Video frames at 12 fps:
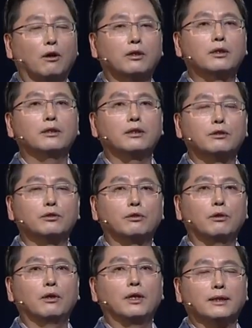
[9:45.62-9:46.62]
has
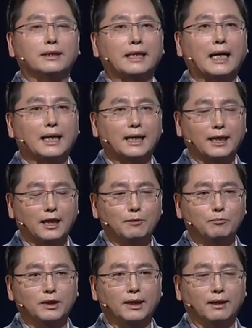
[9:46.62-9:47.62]
to come first,
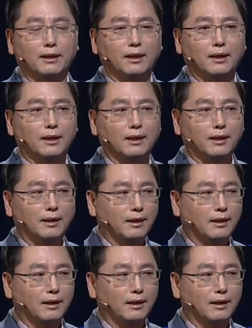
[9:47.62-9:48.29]
and